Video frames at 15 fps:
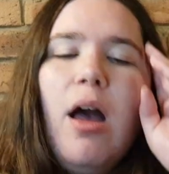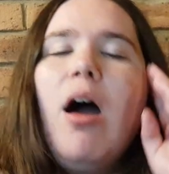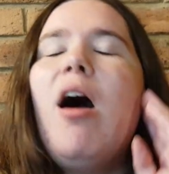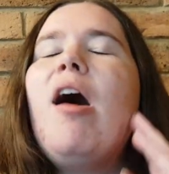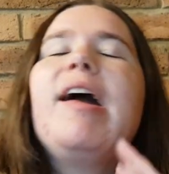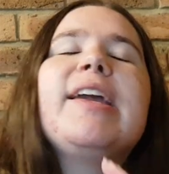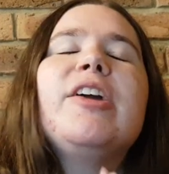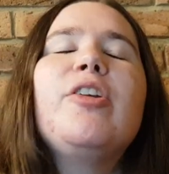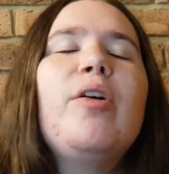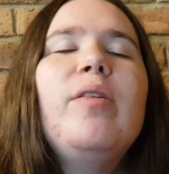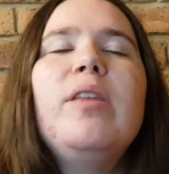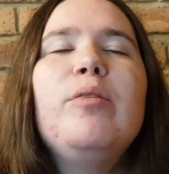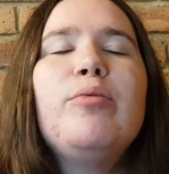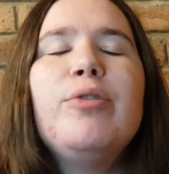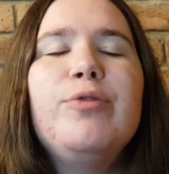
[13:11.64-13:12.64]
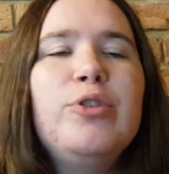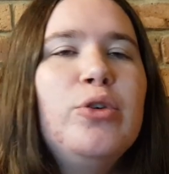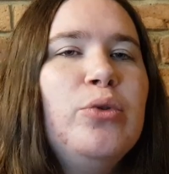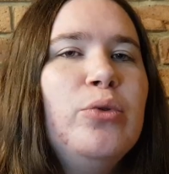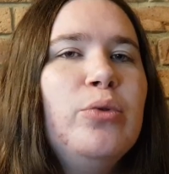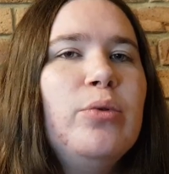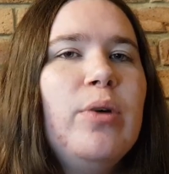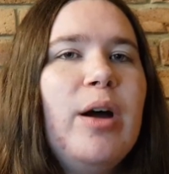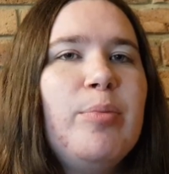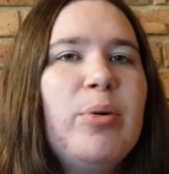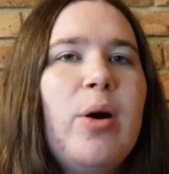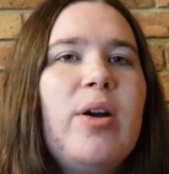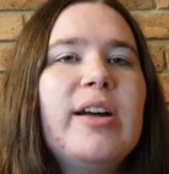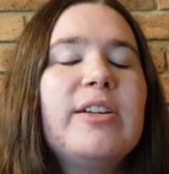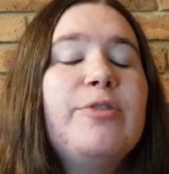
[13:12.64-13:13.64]
I can only review a
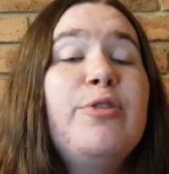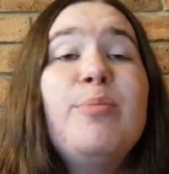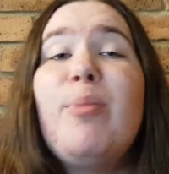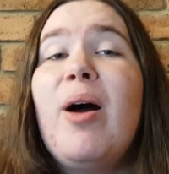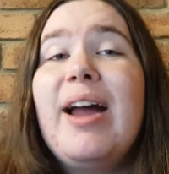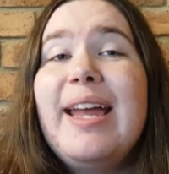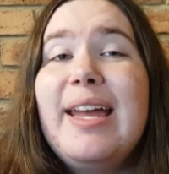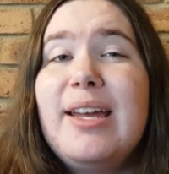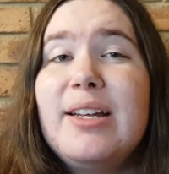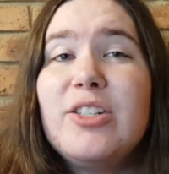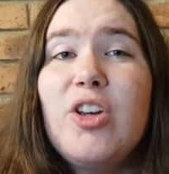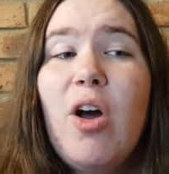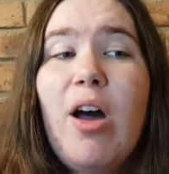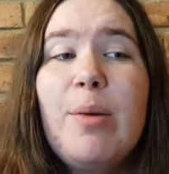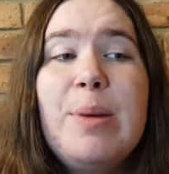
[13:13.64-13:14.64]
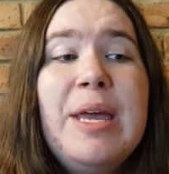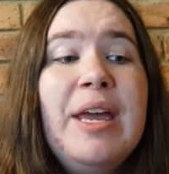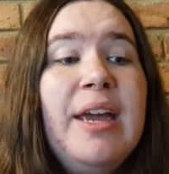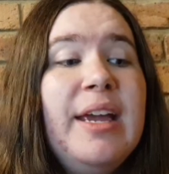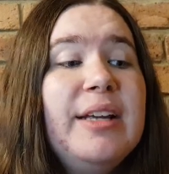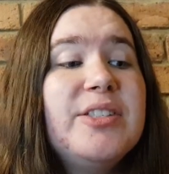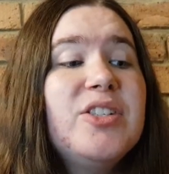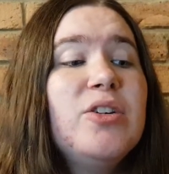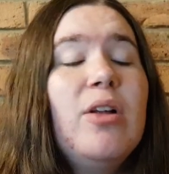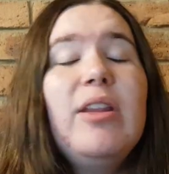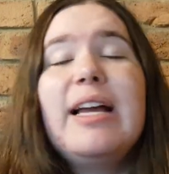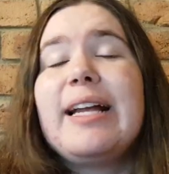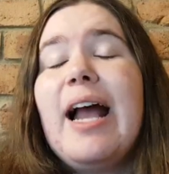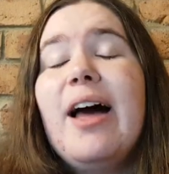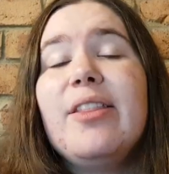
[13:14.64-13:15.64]
product for my hair type. It's not
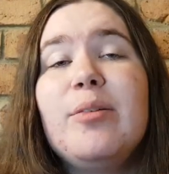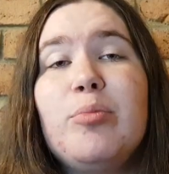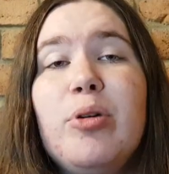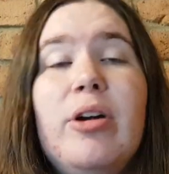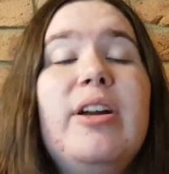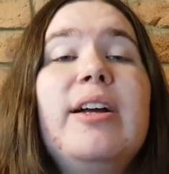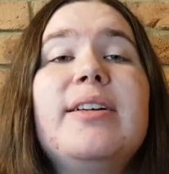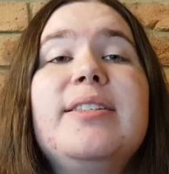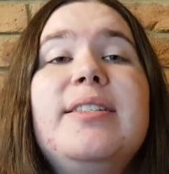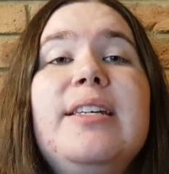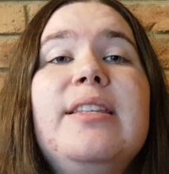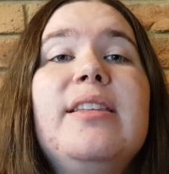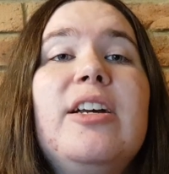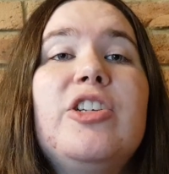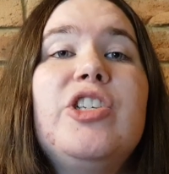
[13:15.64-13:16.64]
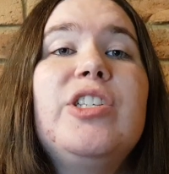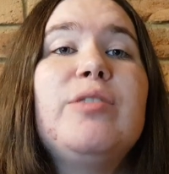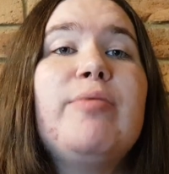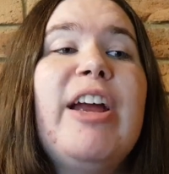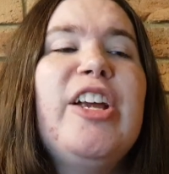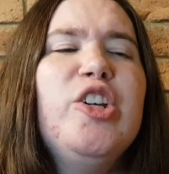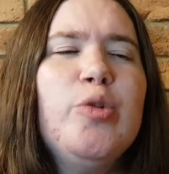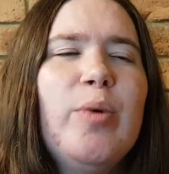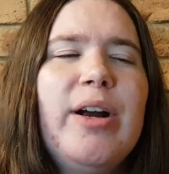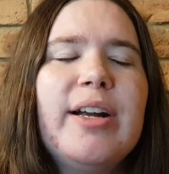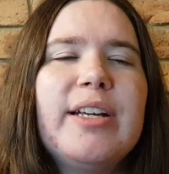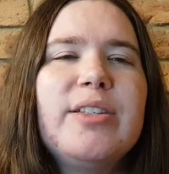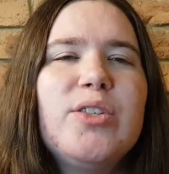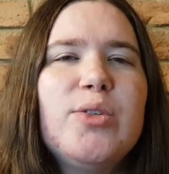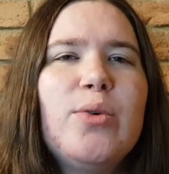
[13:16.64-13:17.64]
like other products in Lush's range where I
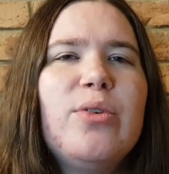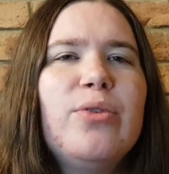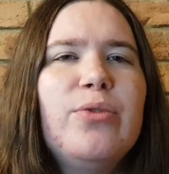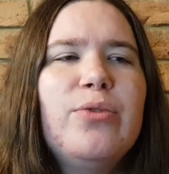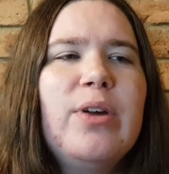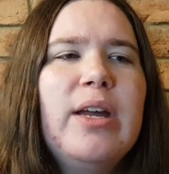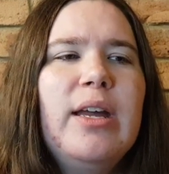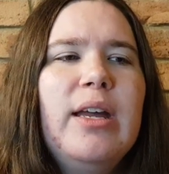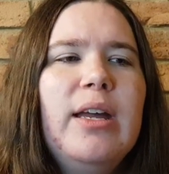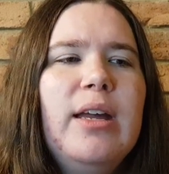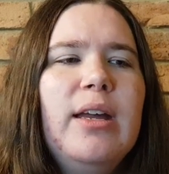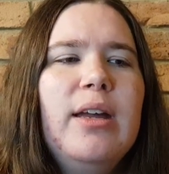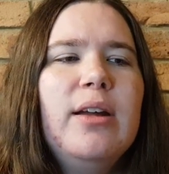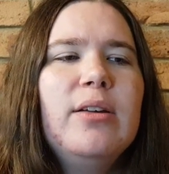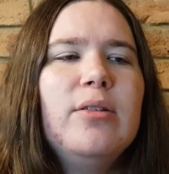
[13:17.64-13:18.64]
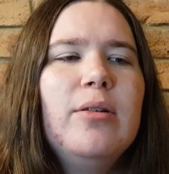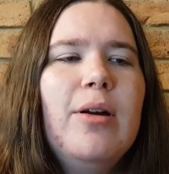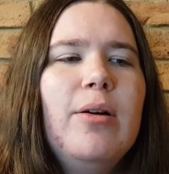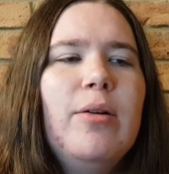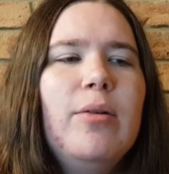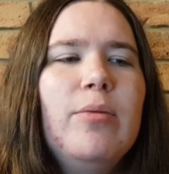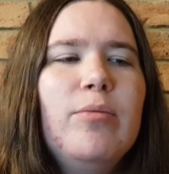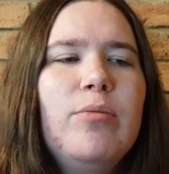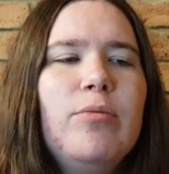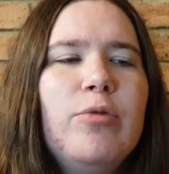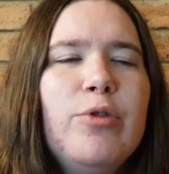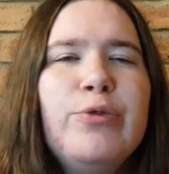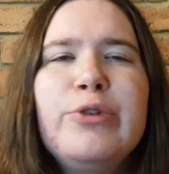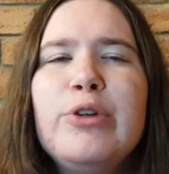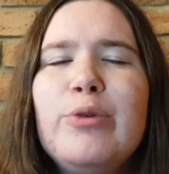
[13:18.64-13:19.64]
can sort of
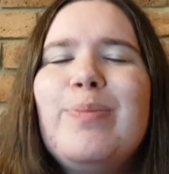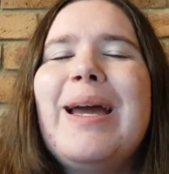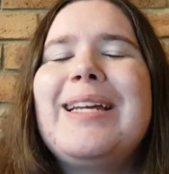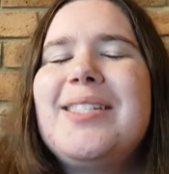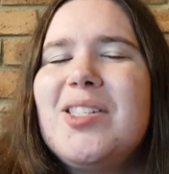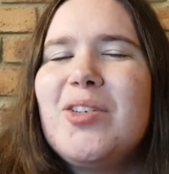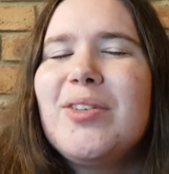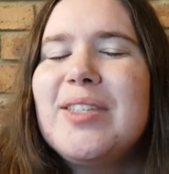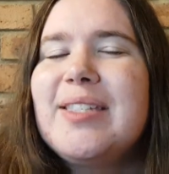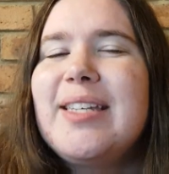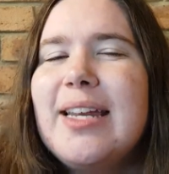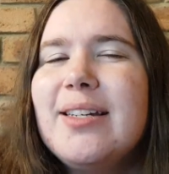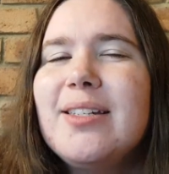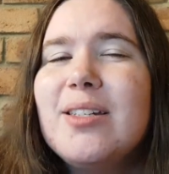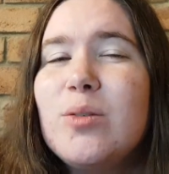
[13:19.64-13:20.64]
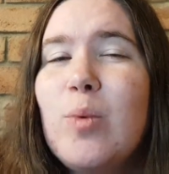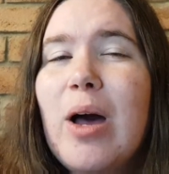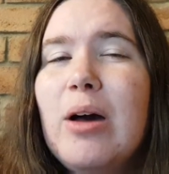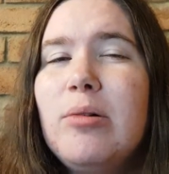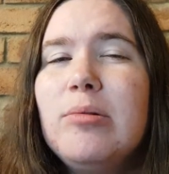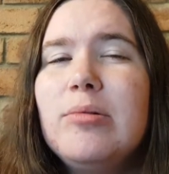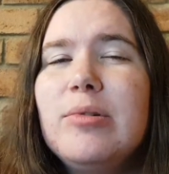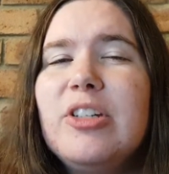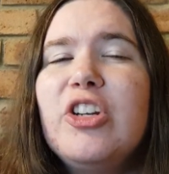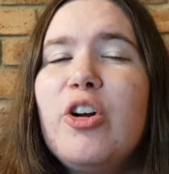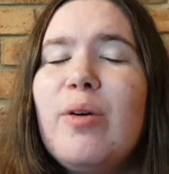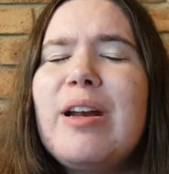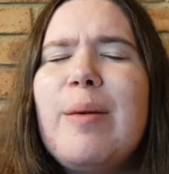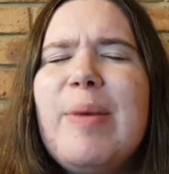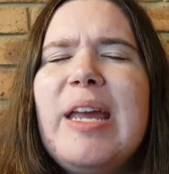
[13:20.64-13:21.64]
review based on scent as well. You know
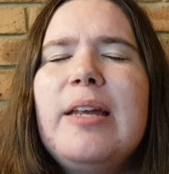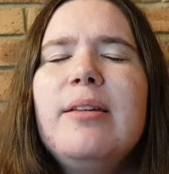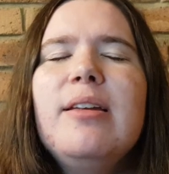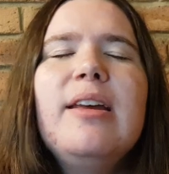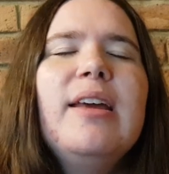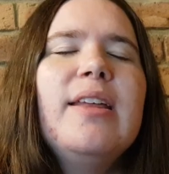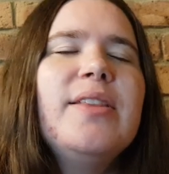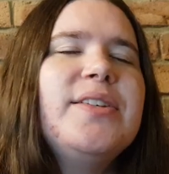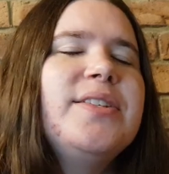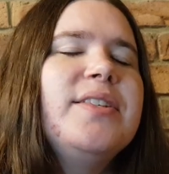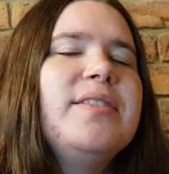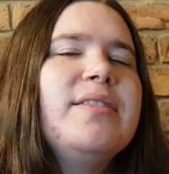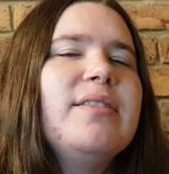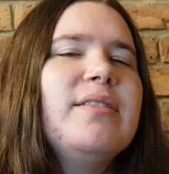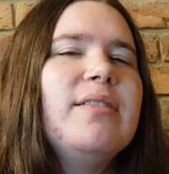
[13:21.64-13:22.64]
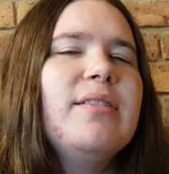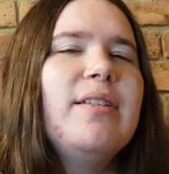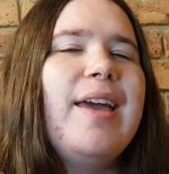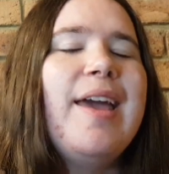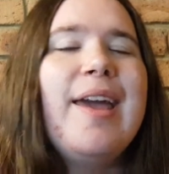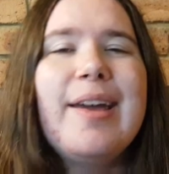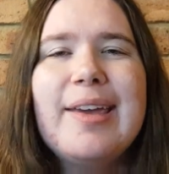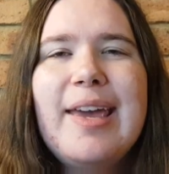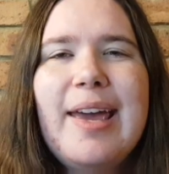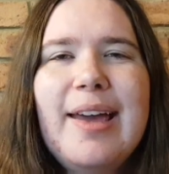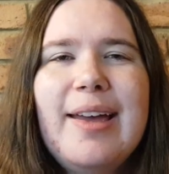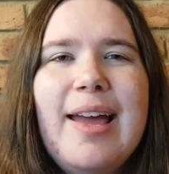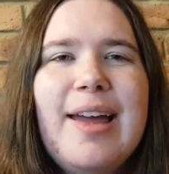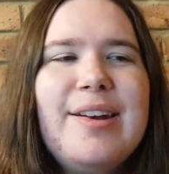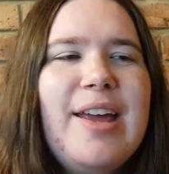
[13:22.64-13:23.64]
what I mean? This is hair
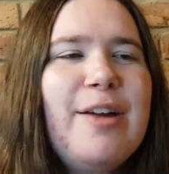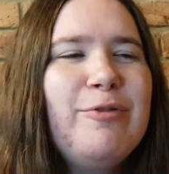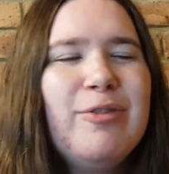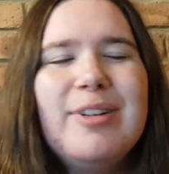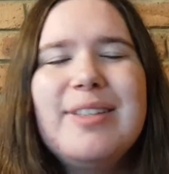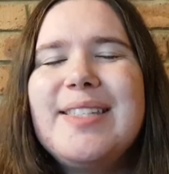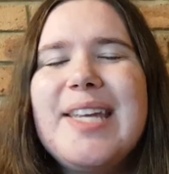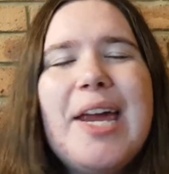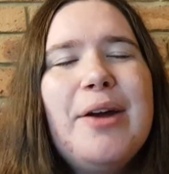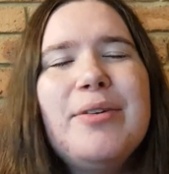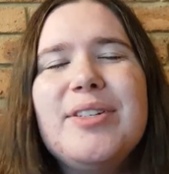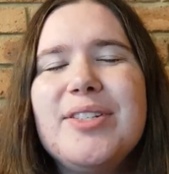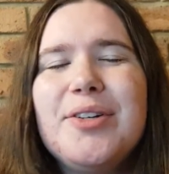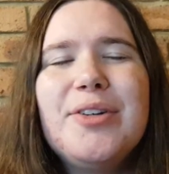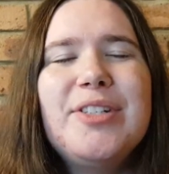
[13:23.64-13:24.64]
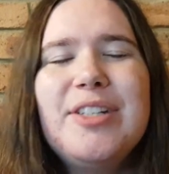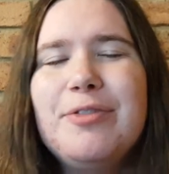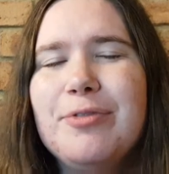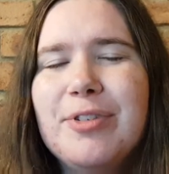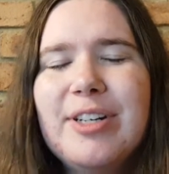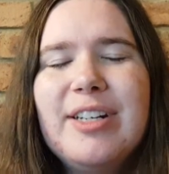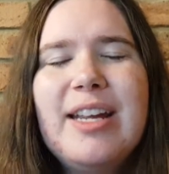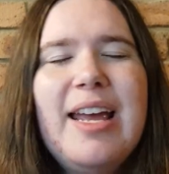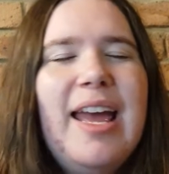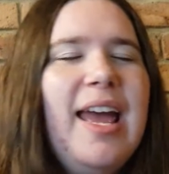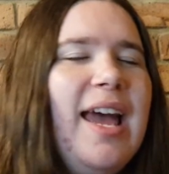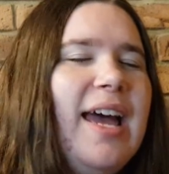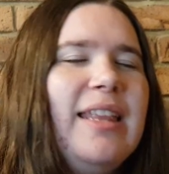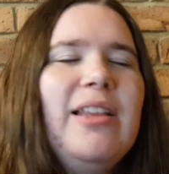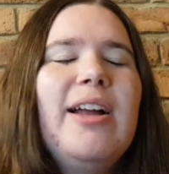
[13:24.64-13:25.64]
care, and everyone's hair is so different.
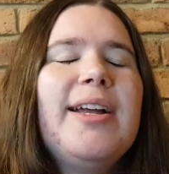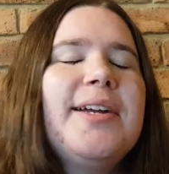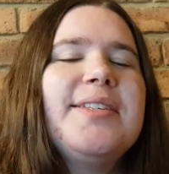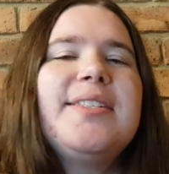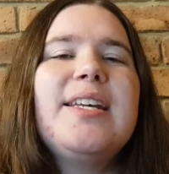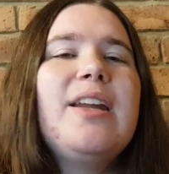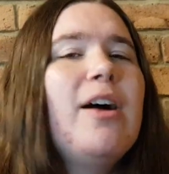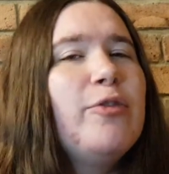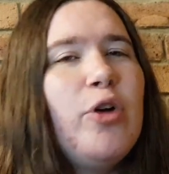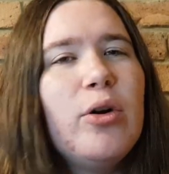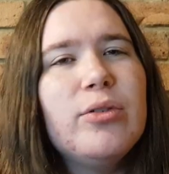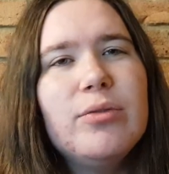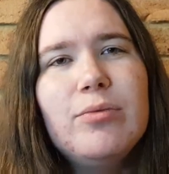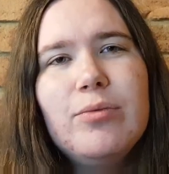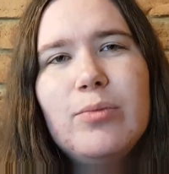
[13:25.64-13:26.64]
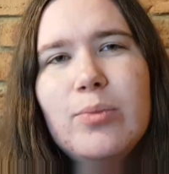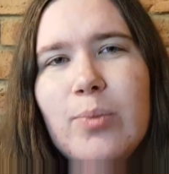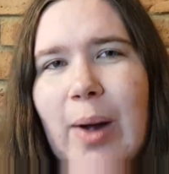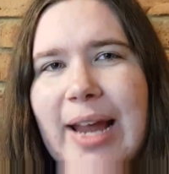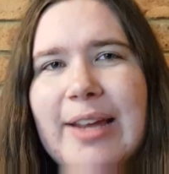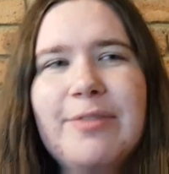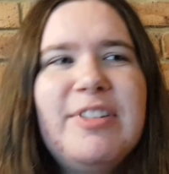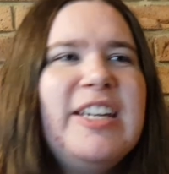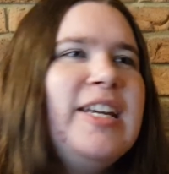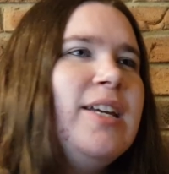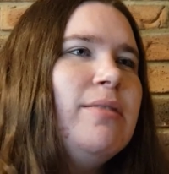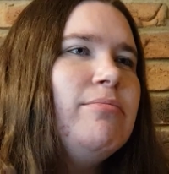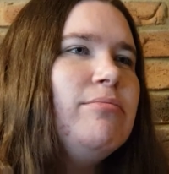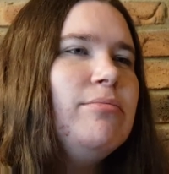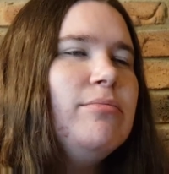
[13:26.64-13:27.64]
And like I said, I've got wavy,